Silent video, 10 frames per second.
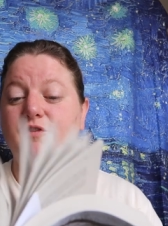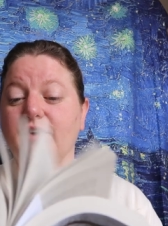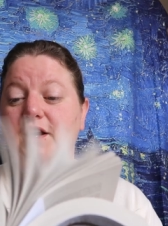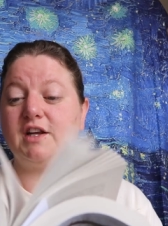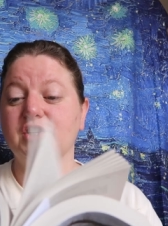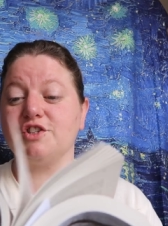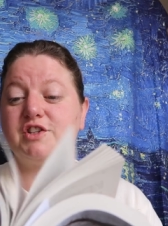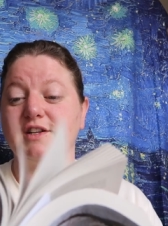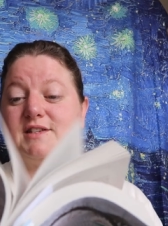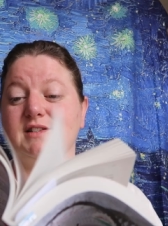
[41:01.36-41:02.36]
to finish
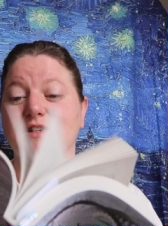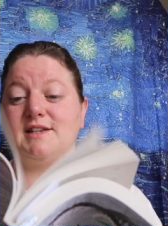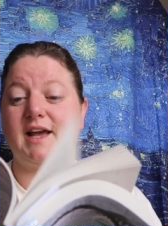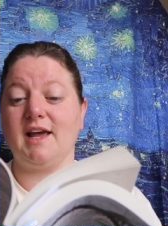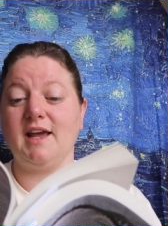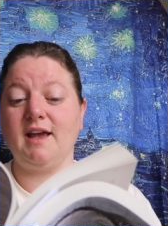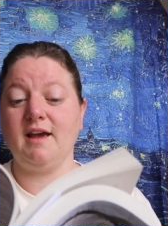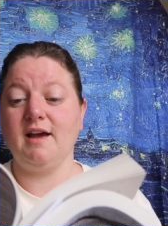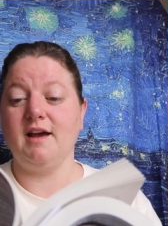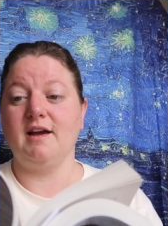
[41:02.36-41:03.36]
this today.
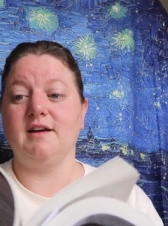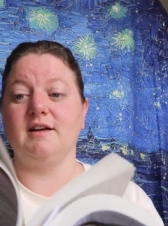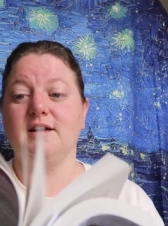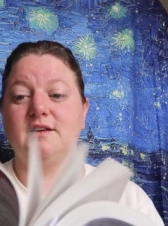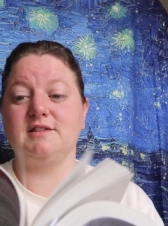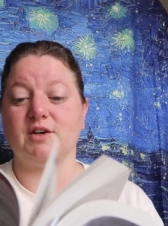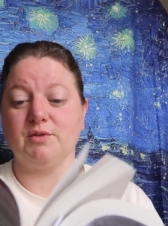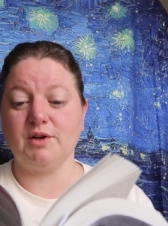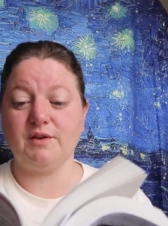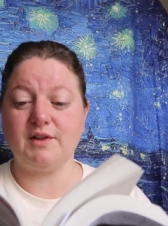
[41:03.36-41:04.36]

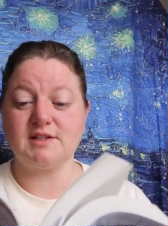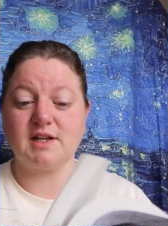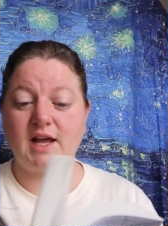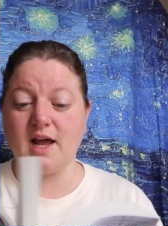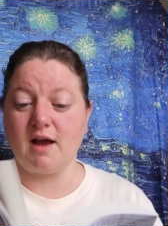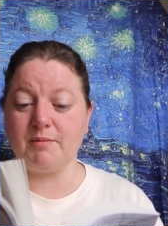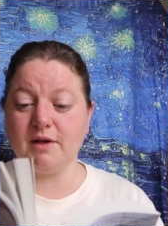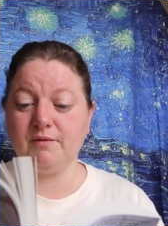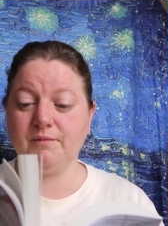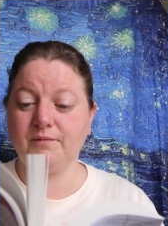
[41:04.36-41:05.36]
Don't know if that's going to
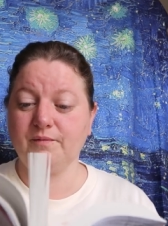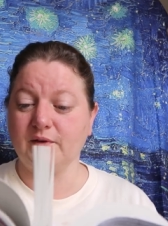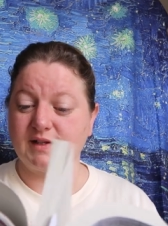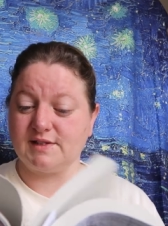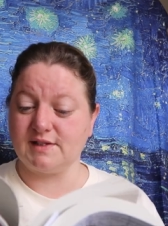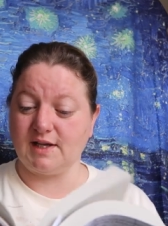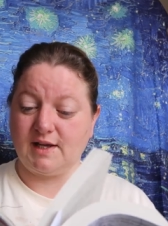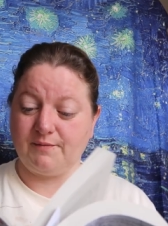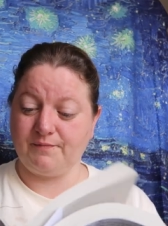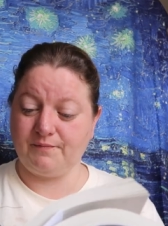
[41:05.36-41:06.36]
happen. Let's
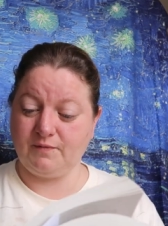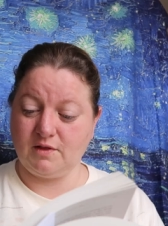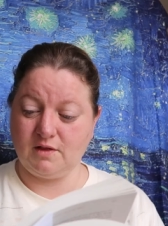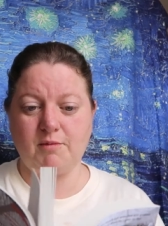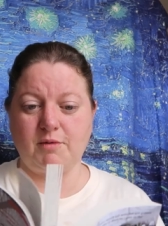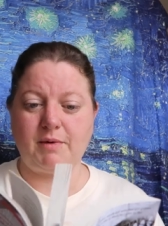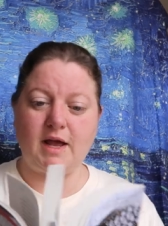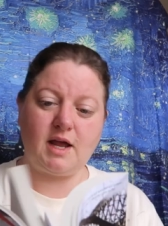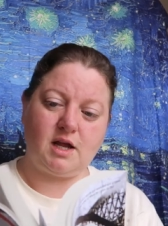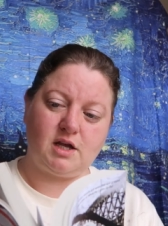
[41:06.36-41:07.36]
see. I'm on
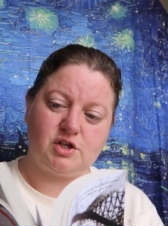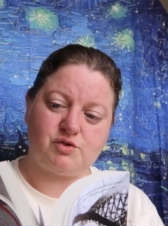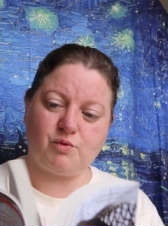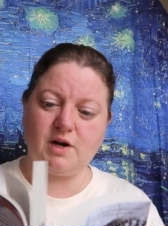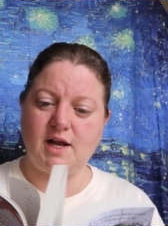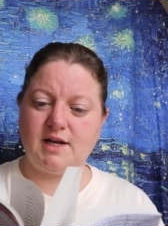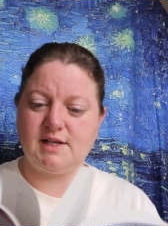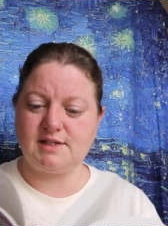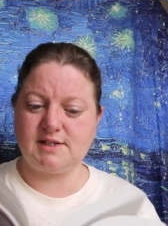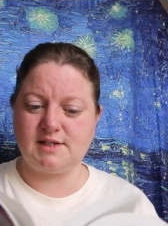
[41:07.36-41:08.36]
page
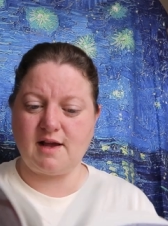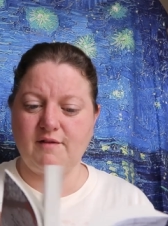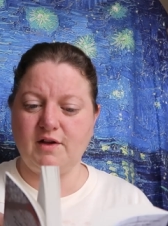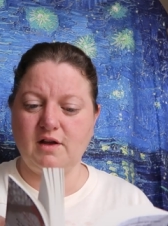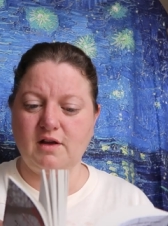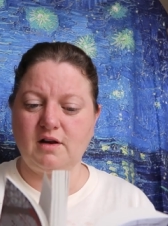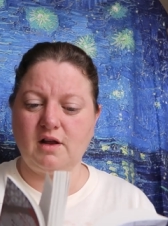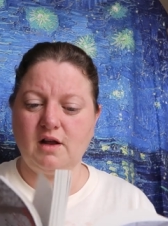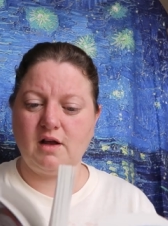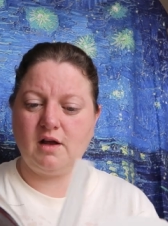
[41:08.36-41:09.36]

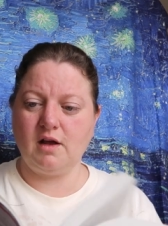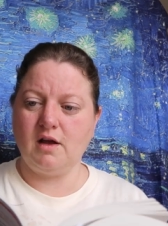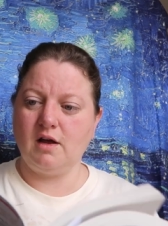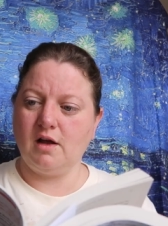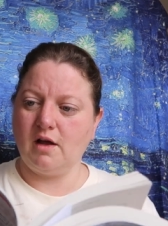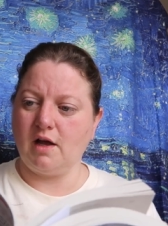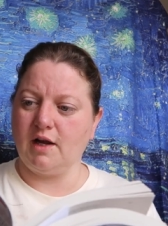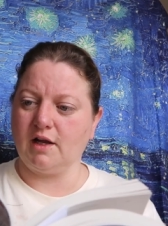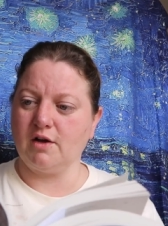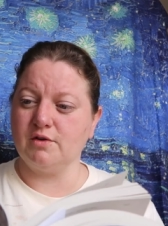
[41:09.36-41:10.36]
187 and
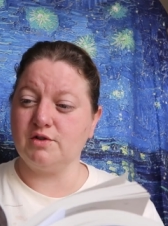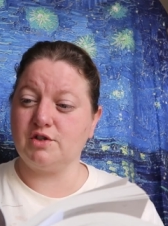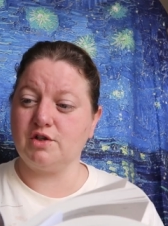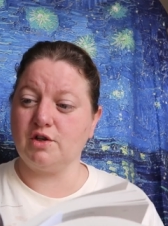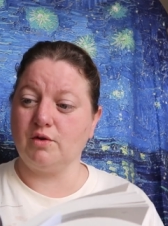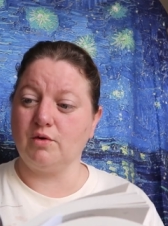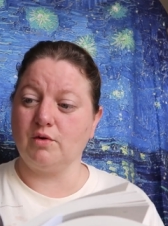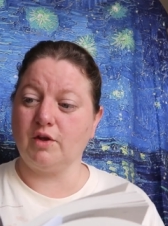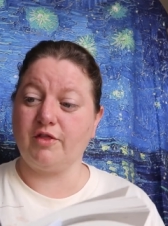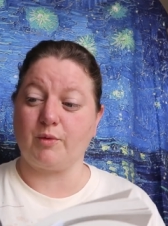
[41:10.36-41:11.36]
it goes
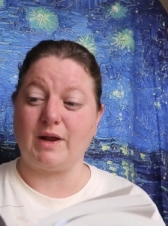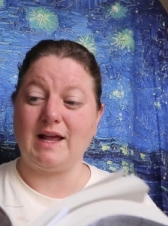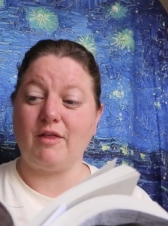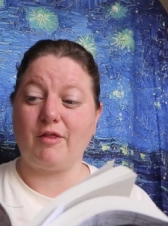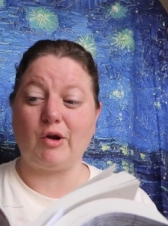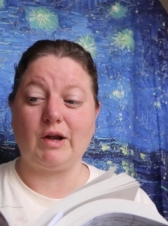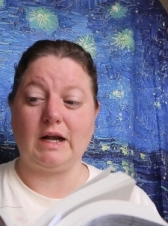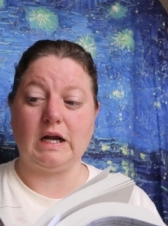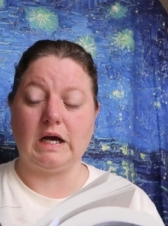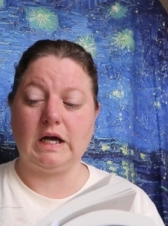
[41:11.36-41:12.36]
to
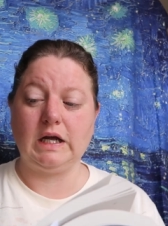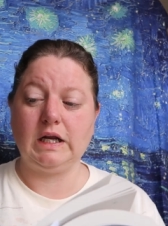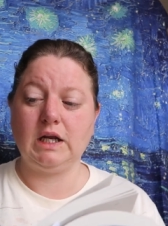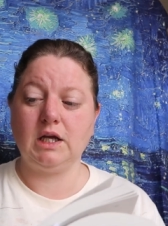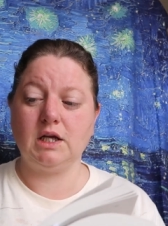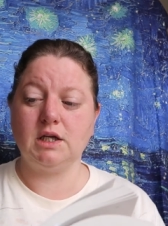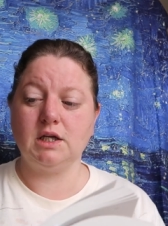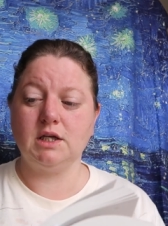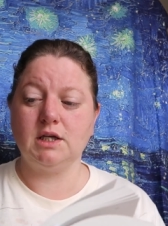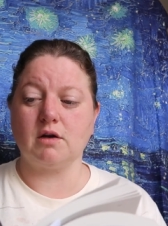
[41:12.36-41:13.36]
339
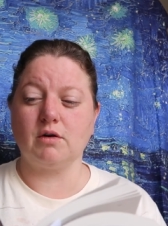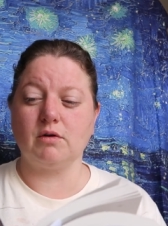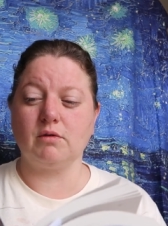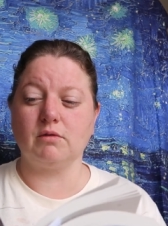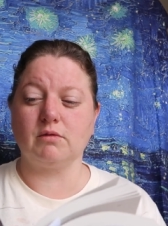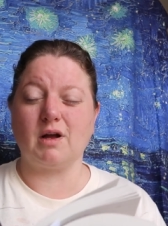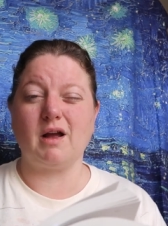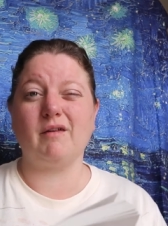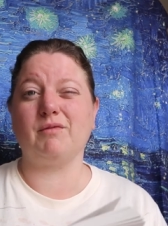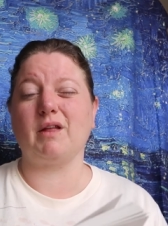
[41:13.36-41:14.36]
so I
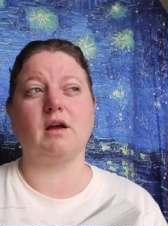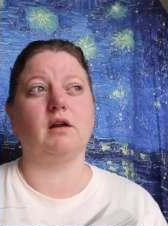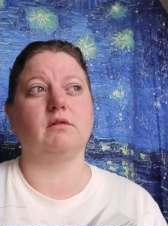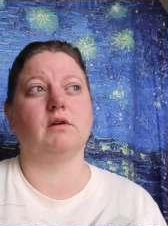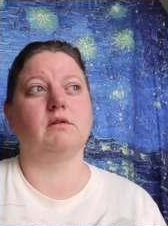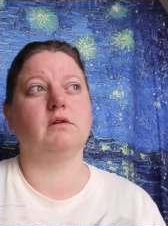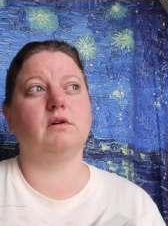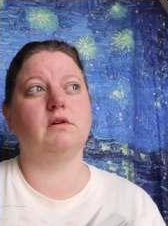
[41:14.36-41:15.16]
have like I don't know